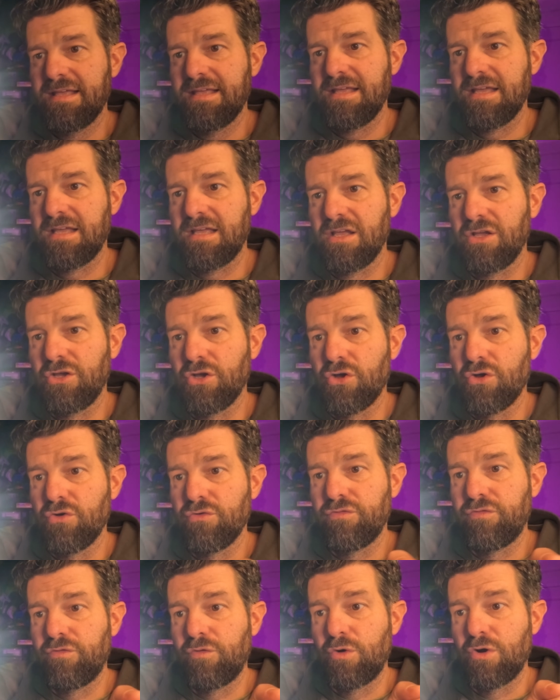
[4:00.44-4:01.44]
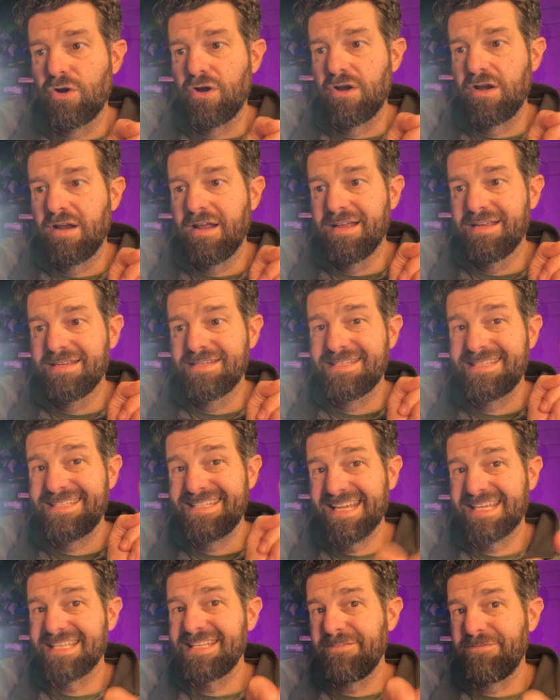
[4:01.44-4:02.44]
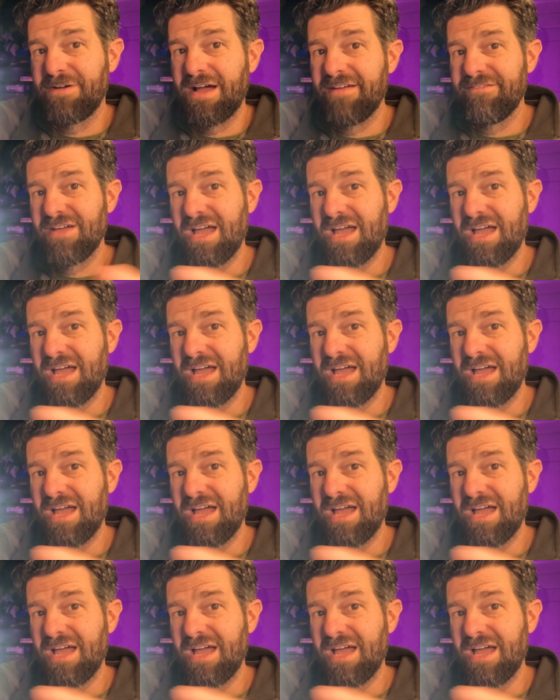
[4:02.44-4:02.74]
it can go for 65